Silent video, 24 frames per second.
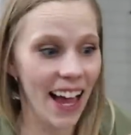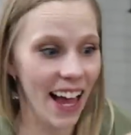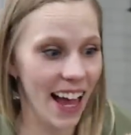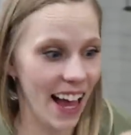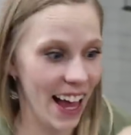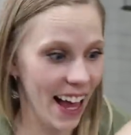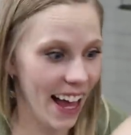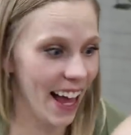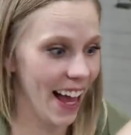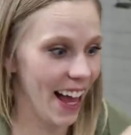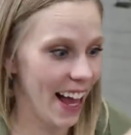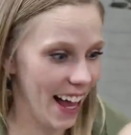yeah.
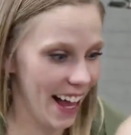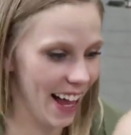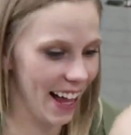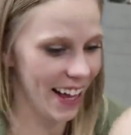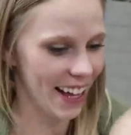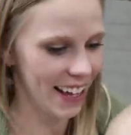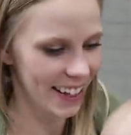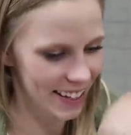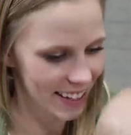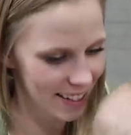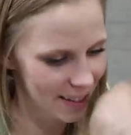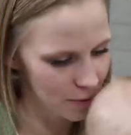When he gets
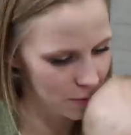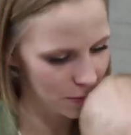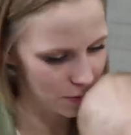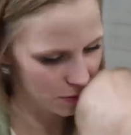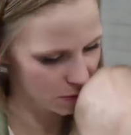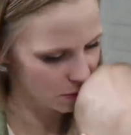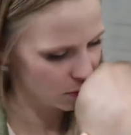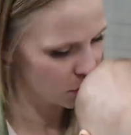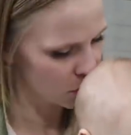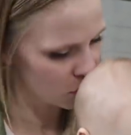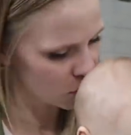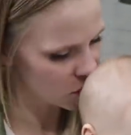excited, he
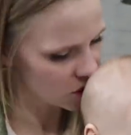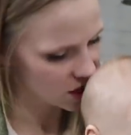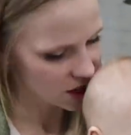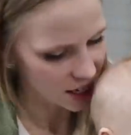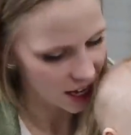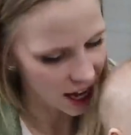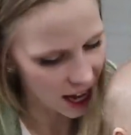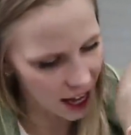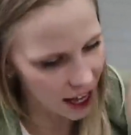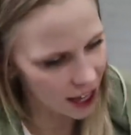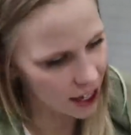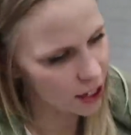makes that
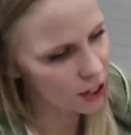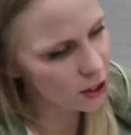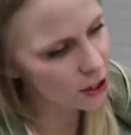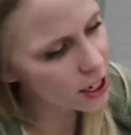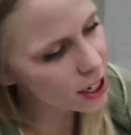noise. Huh, or